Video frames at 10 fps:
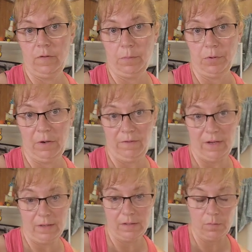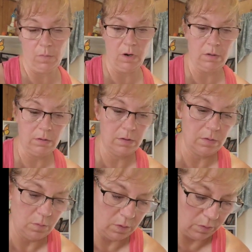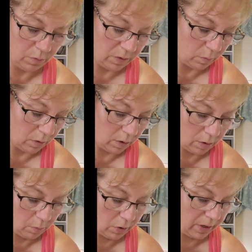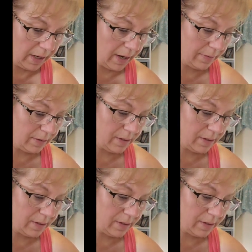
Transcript: the previous ones when we were working on the